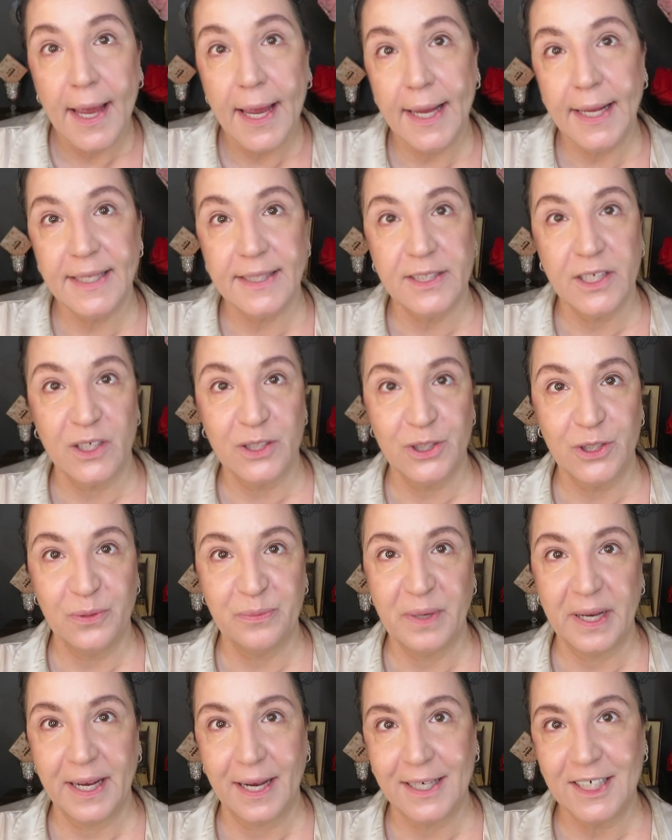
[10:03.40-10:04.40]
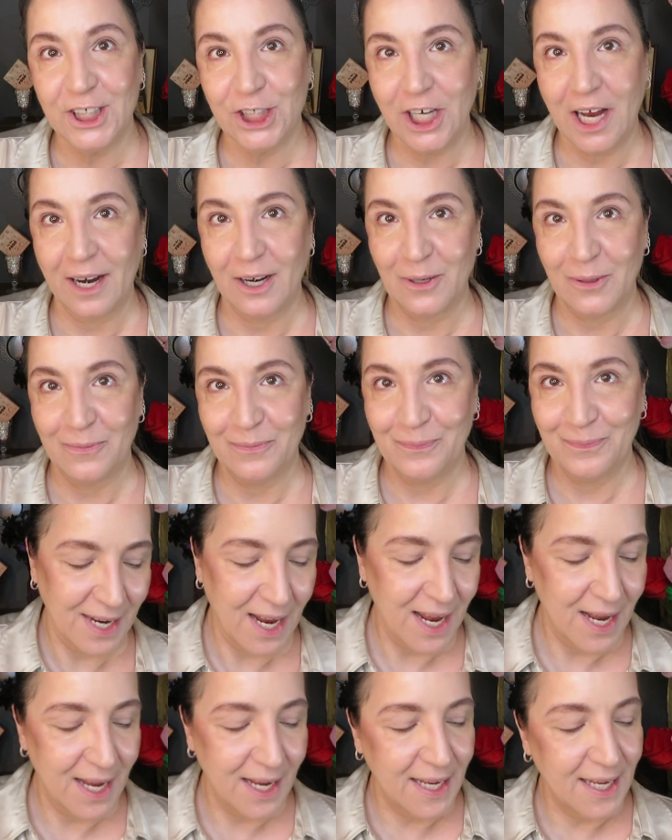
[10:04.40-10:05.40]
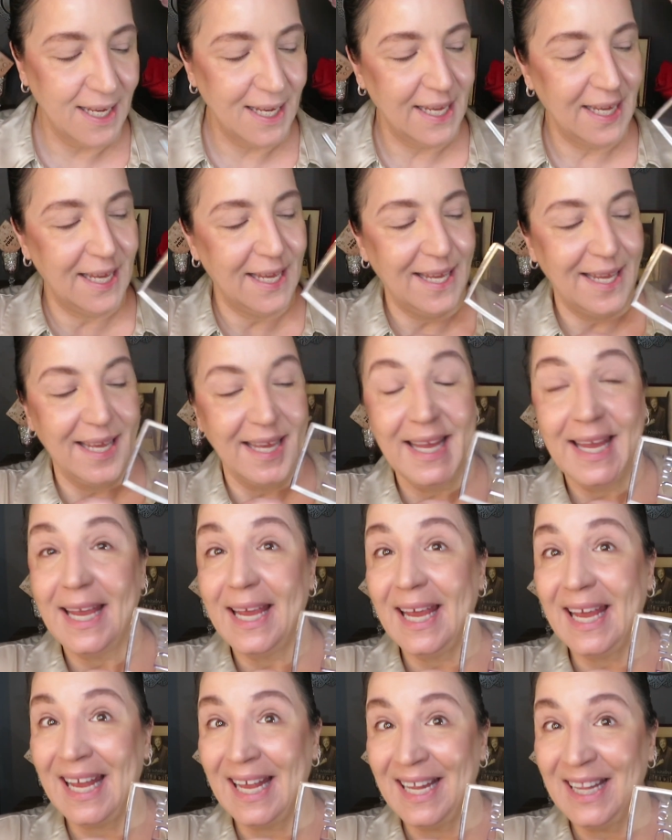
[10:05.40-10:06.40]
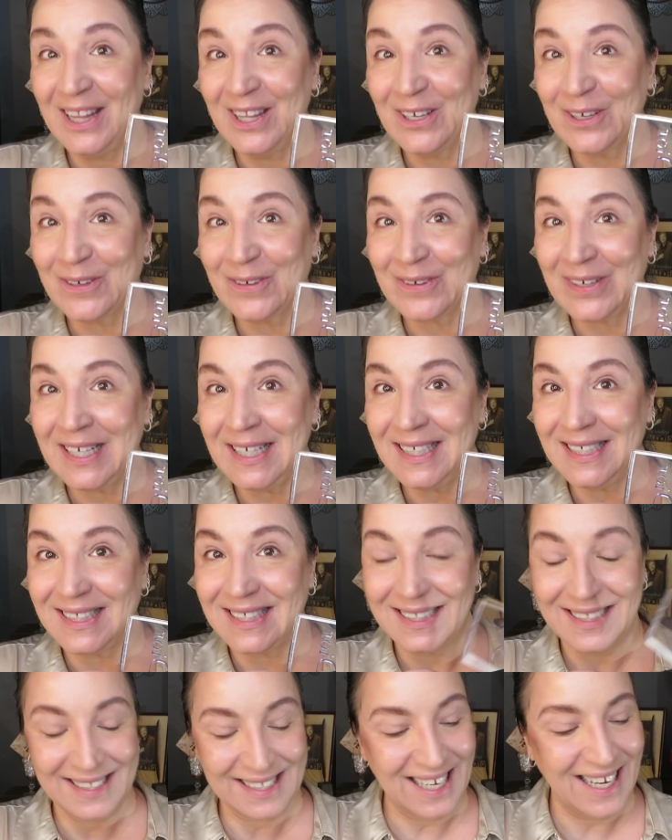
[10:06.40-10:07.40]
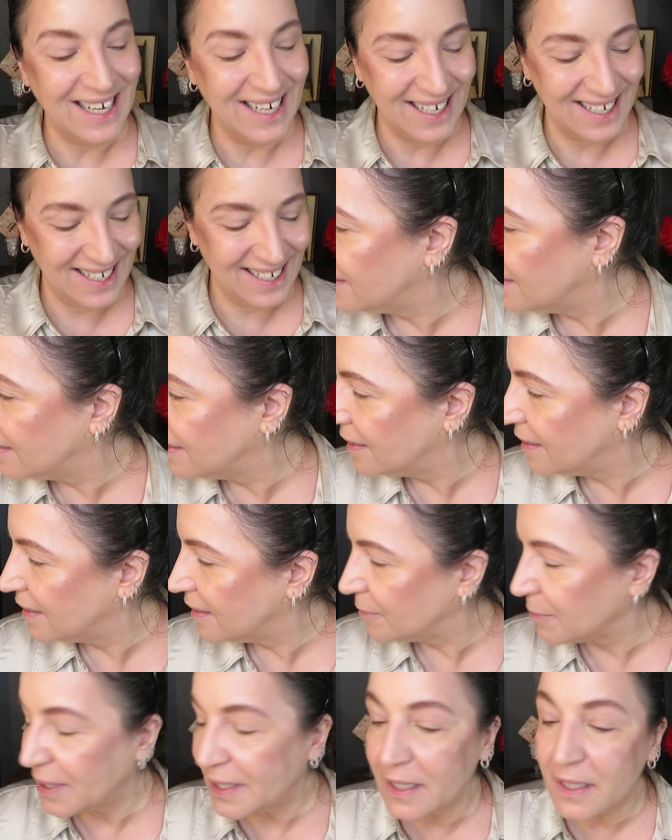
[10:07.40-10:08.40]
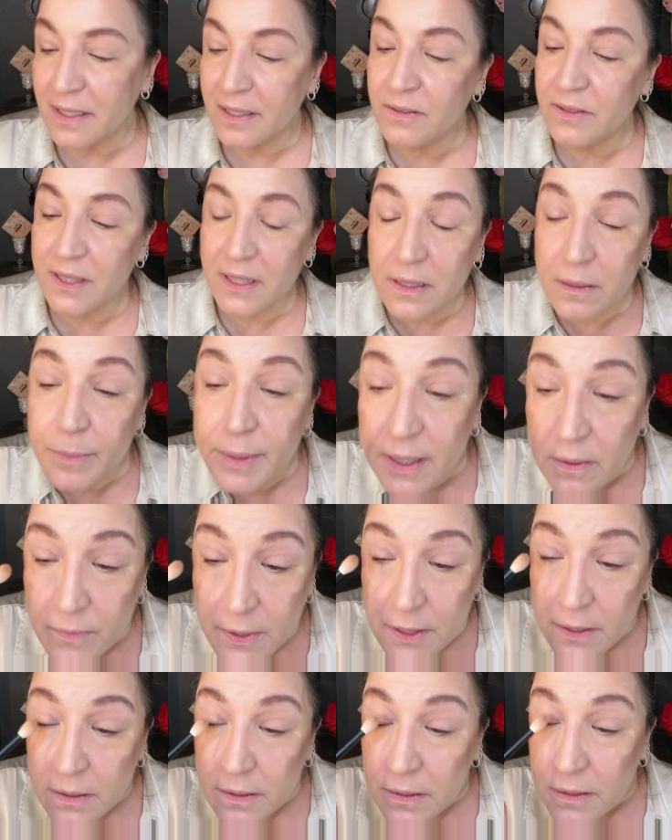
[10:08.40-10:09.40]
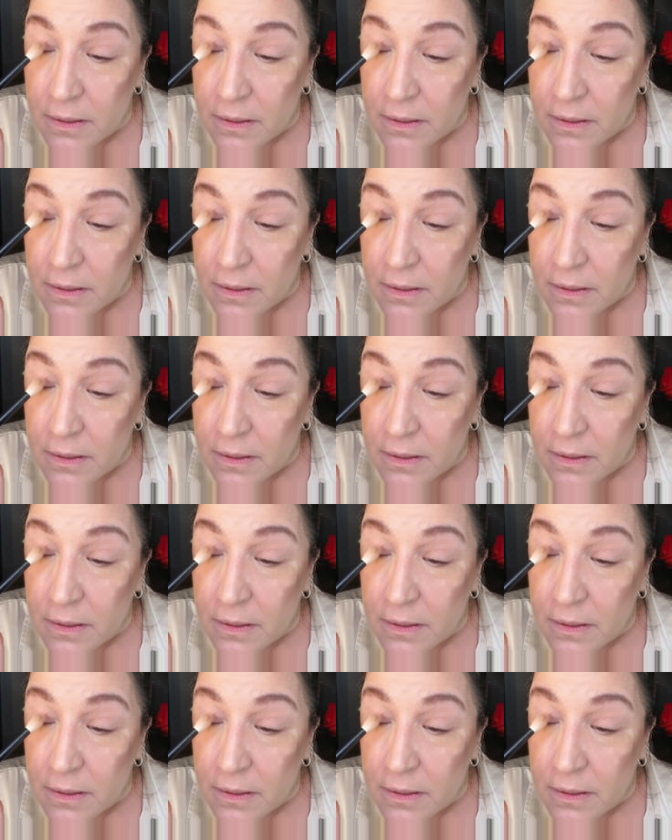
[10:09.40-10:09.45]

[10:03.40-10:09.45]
it's also my eyeshadow. In the crease. Am I not using the big one?